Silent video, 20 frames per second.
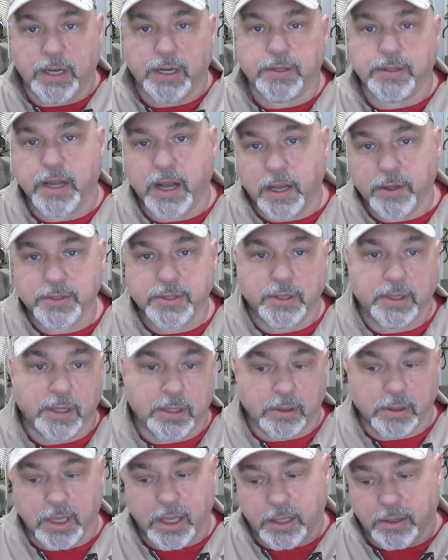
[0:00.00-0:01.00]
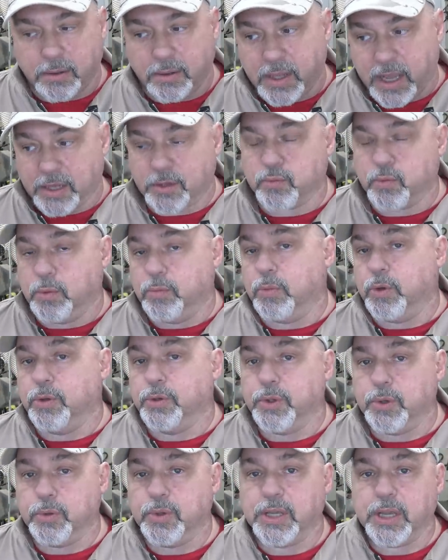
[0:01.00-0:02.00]
80,000, and then that's when we'll
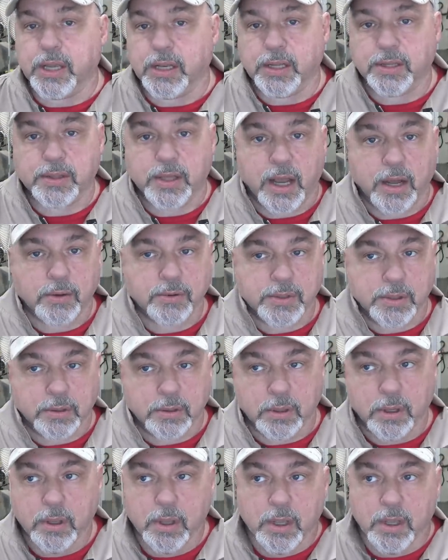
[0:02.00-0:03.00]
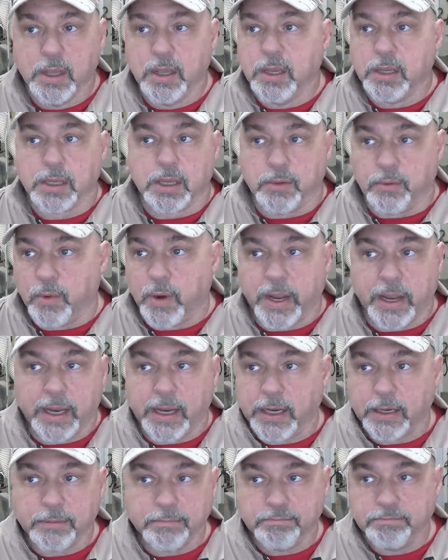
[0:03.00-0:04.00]
do the 80,000
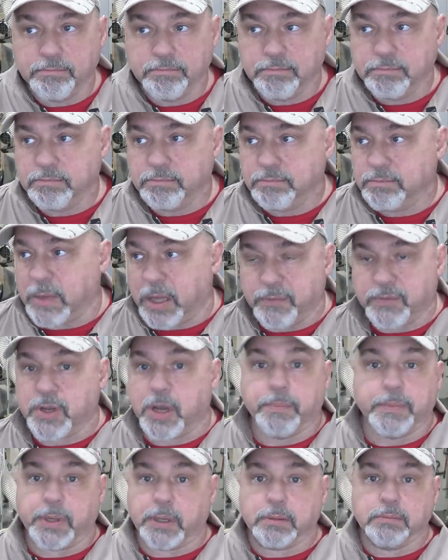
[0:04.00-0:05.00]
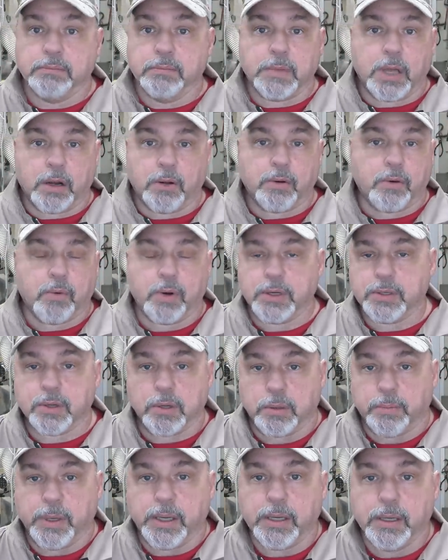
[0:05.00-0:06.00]
giveaway of something. I don't know what it's
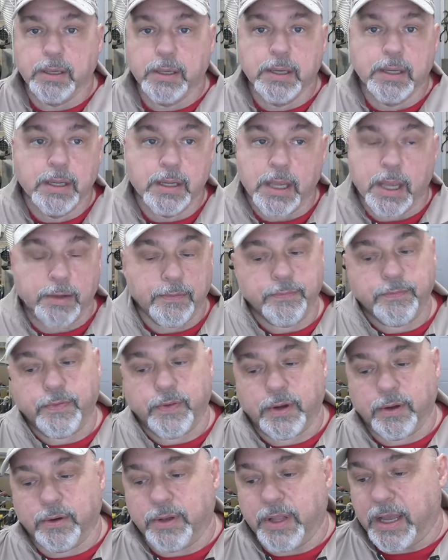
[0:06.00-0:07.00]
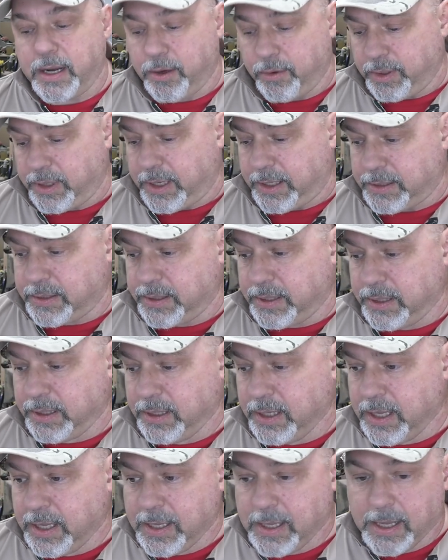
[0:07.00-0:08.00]
going to be. I haven't figured that out yet.
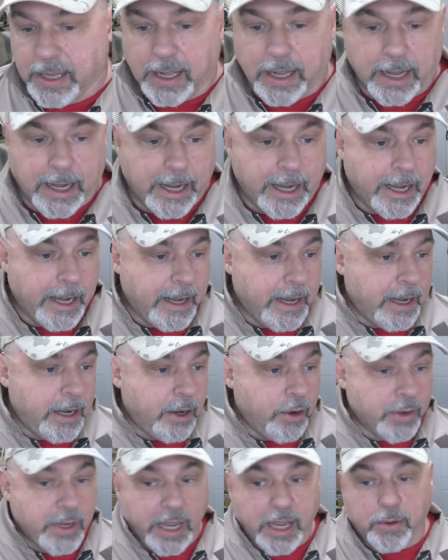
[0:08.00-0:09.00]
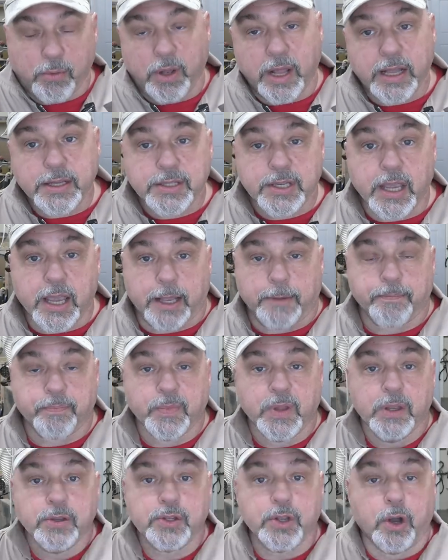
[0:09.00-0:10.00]
Okay, well, that's
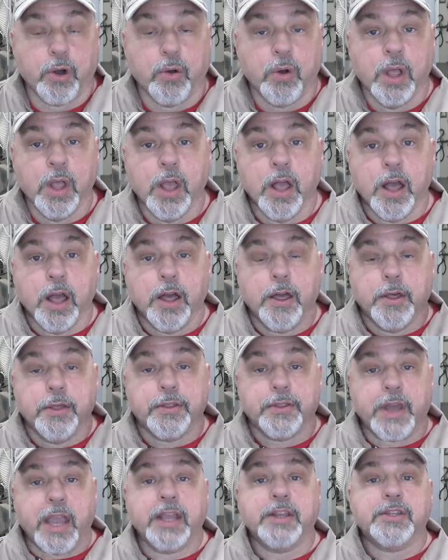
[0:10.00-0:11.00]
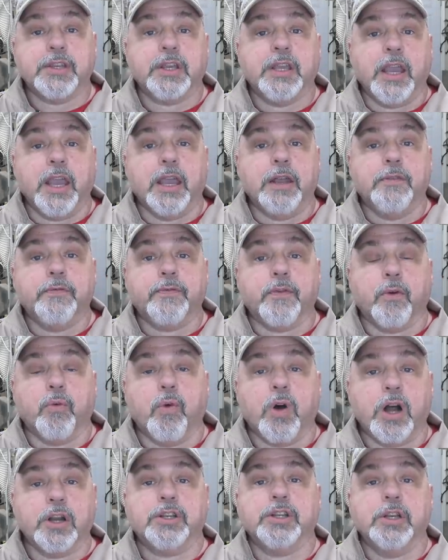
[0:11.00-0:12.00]
it. So thanks again for
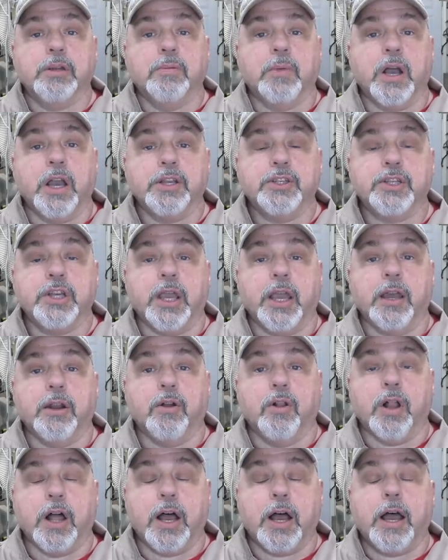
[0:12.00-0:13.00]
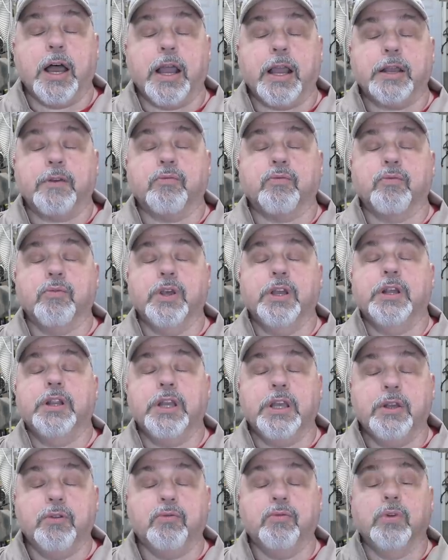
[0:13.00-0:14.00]
watching my channel. I
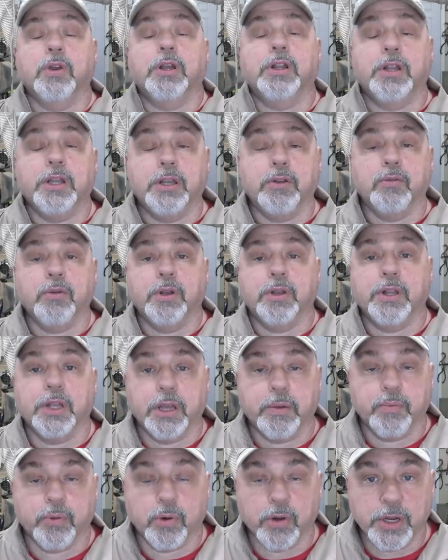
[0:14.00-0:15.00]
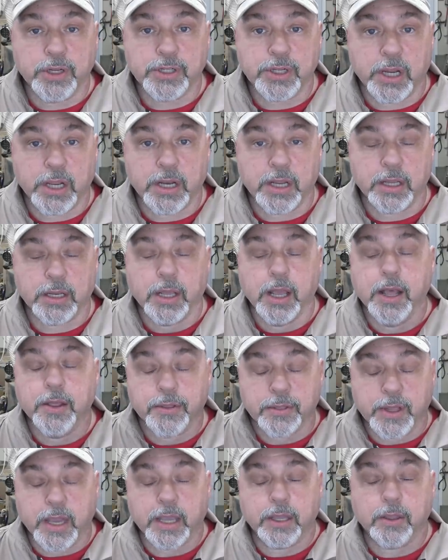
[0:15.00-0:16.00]
really, really, really appreciate it.
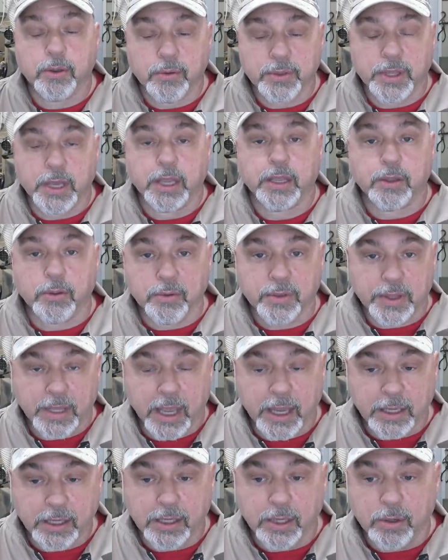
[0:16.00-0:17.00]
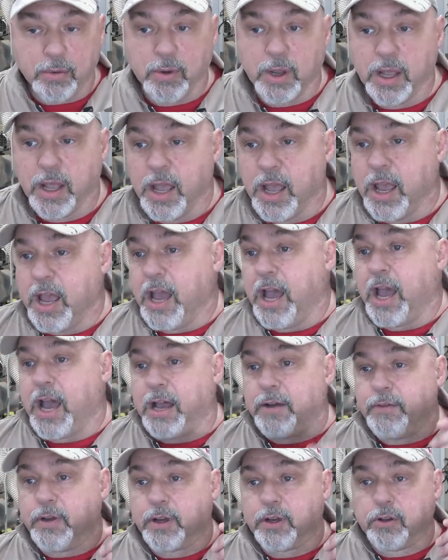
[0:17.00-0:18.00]
Thank you, thank you, thank you.
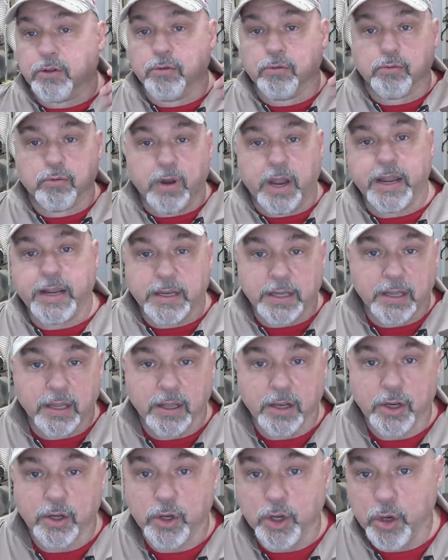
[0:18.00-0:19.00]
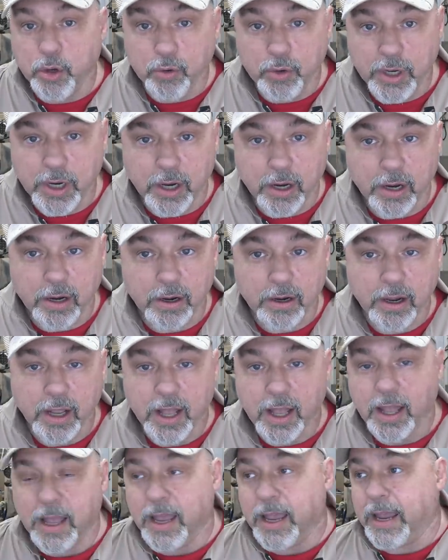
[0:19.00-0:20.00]
Have a great new year,
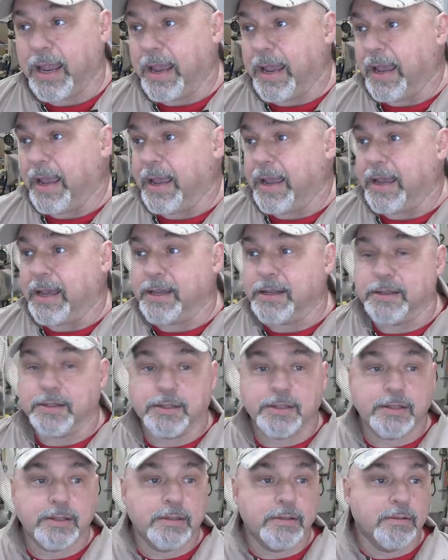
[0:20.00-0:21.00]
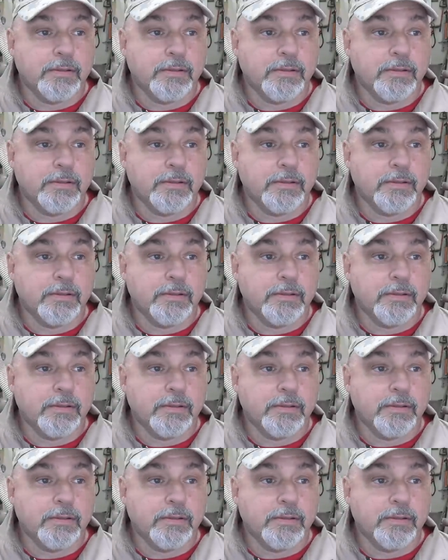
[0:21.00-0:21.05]
and